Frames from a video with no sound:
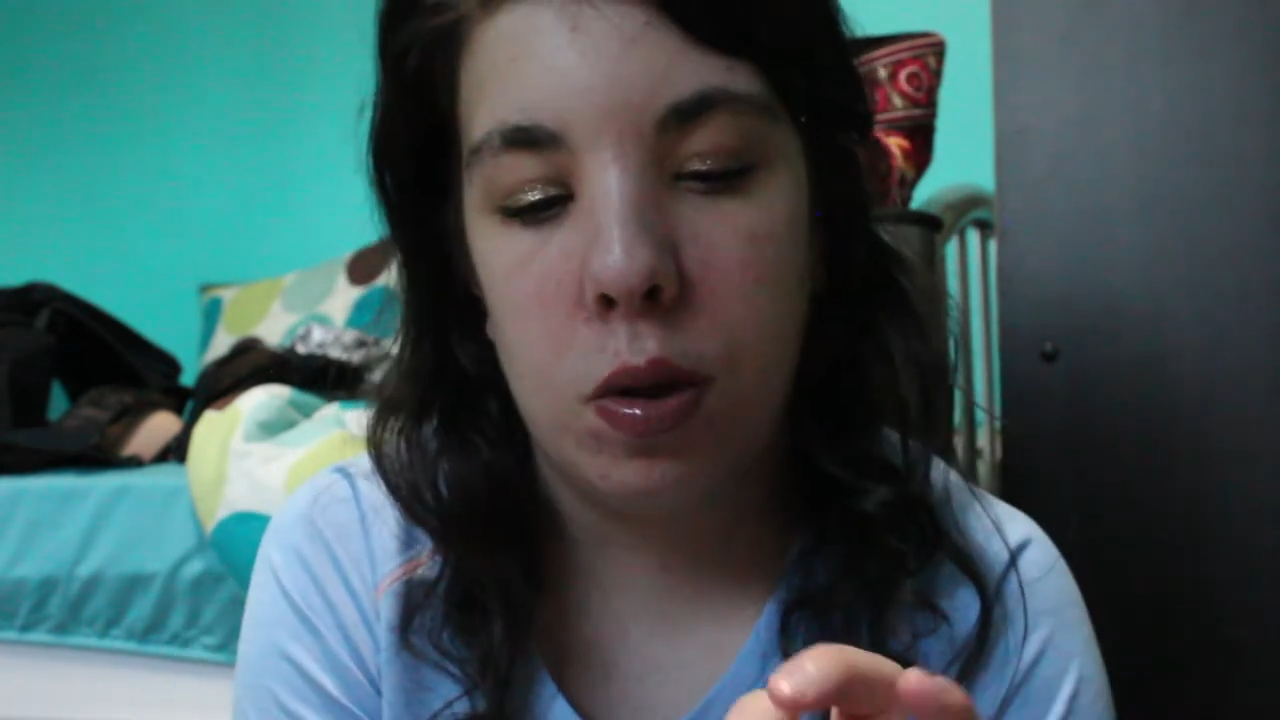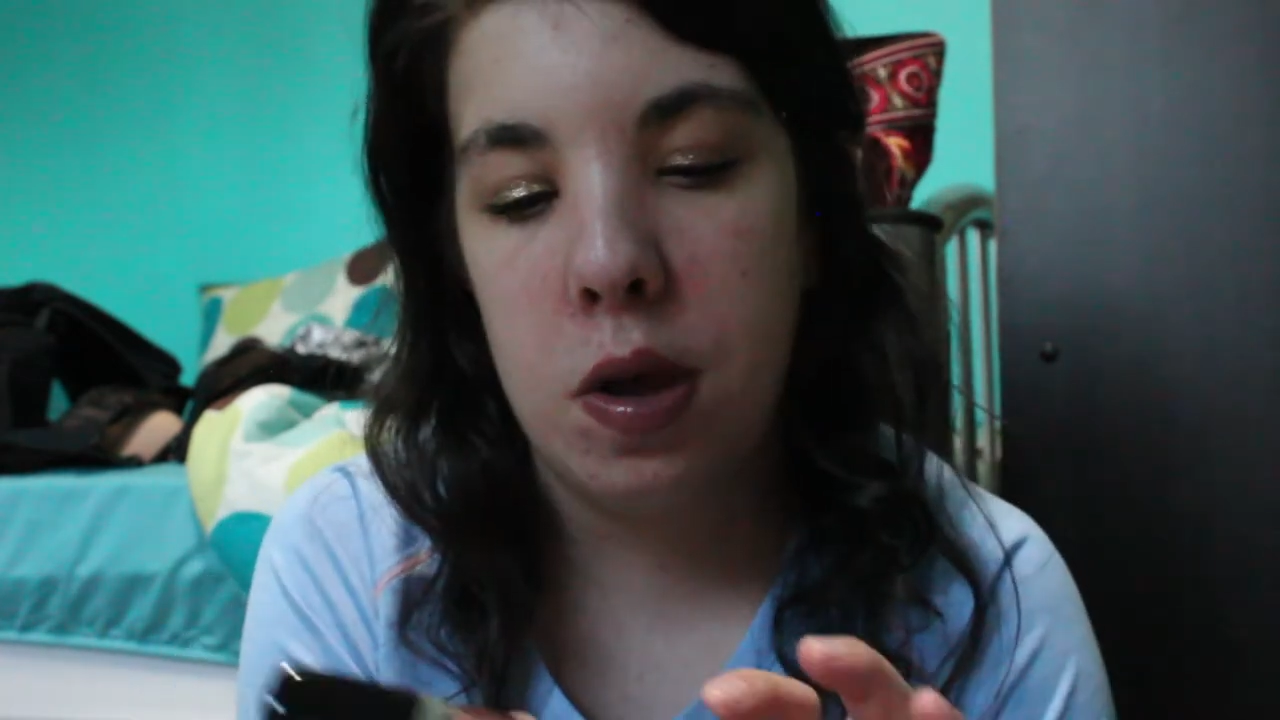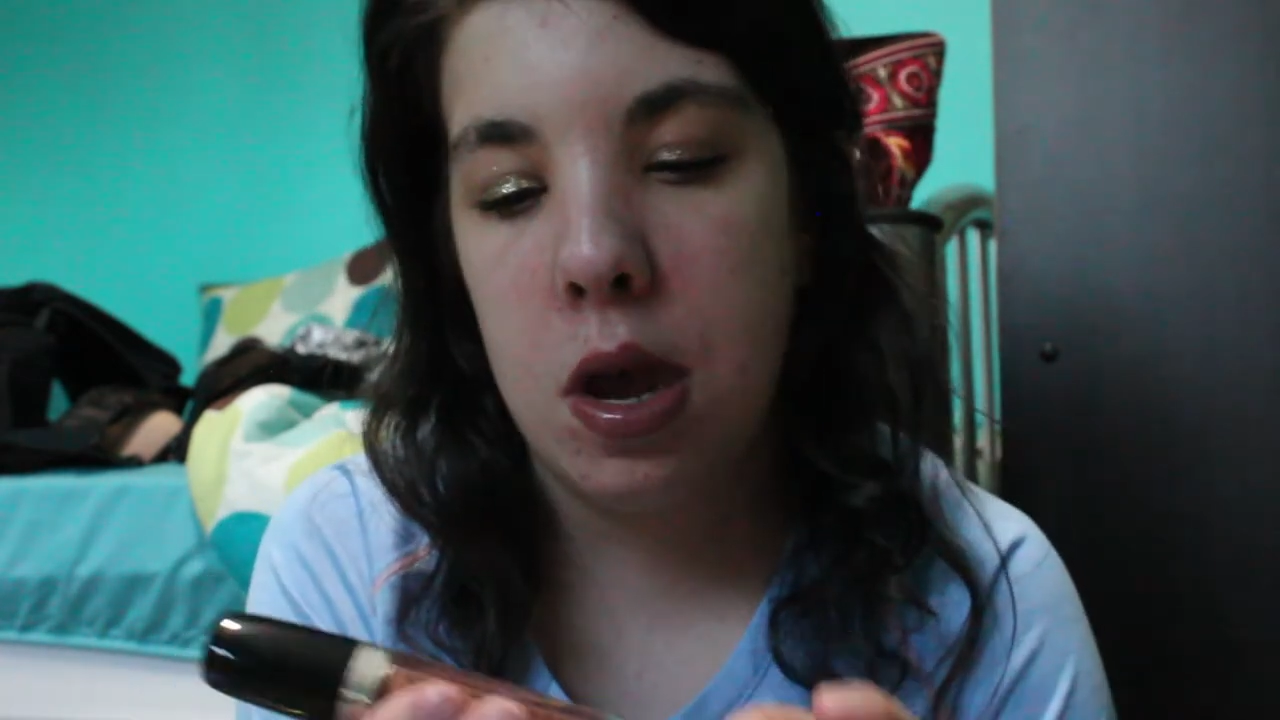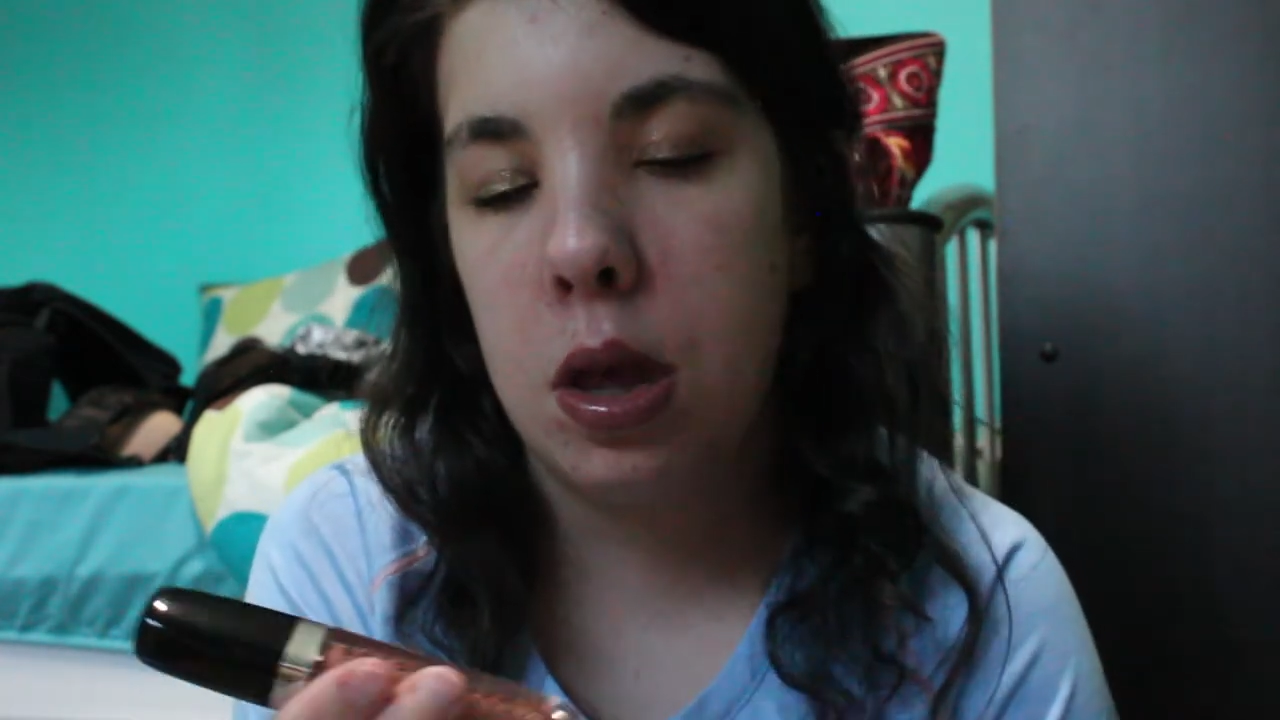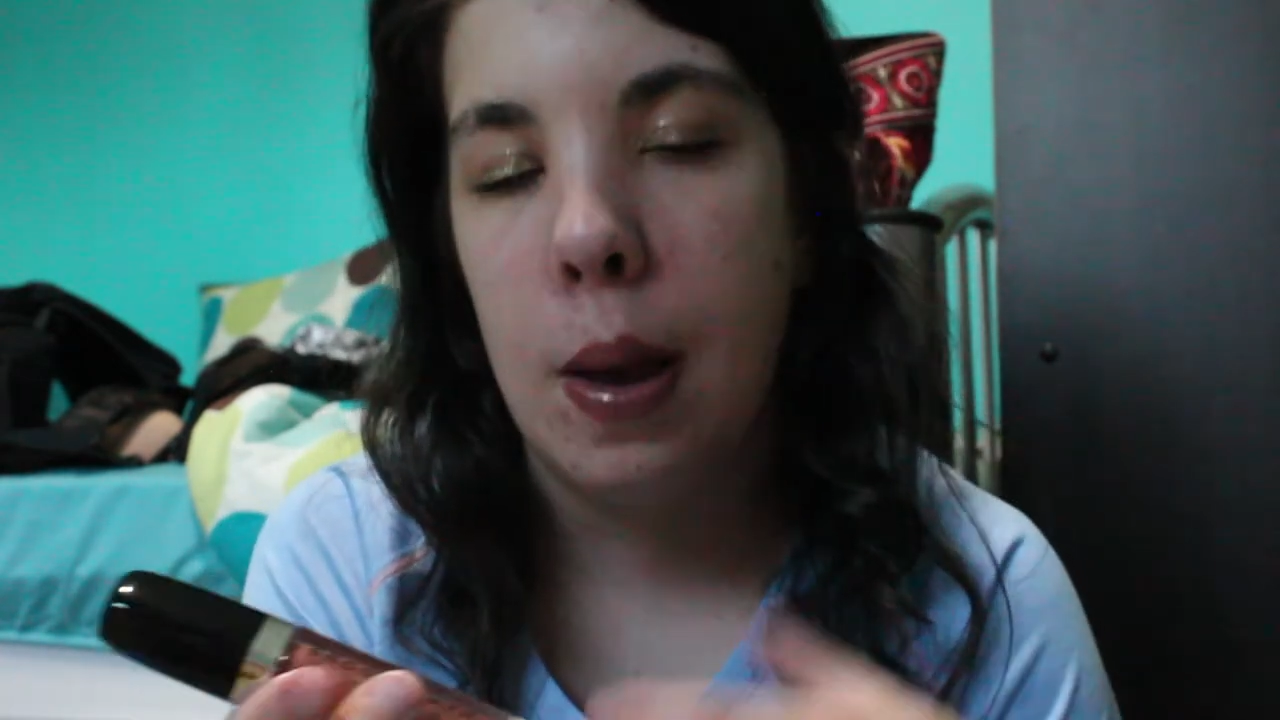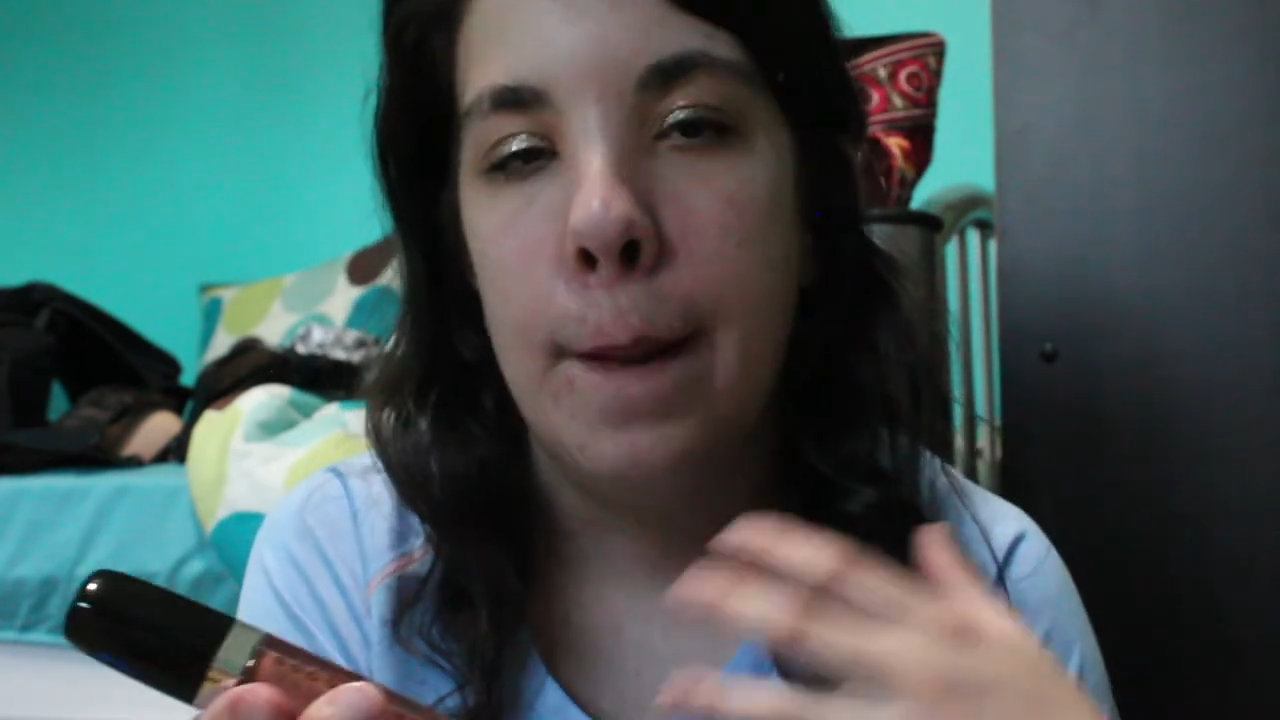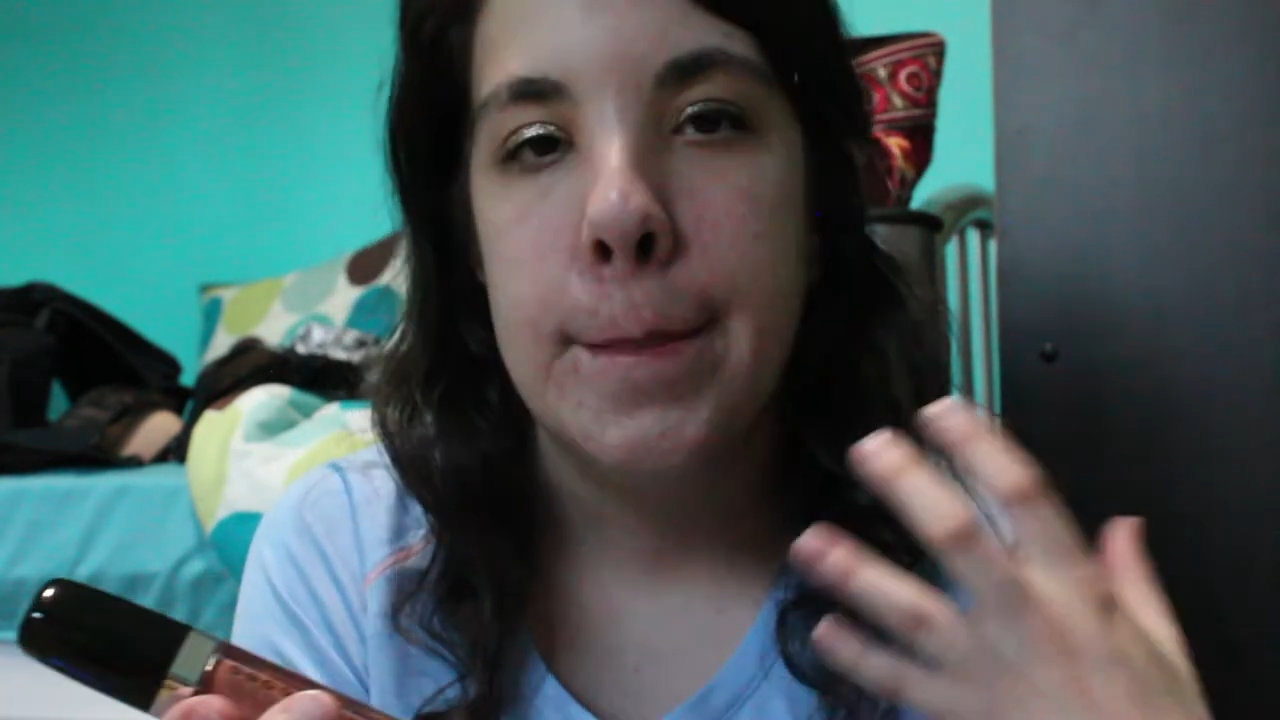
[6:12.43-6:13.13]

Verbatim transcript: with these.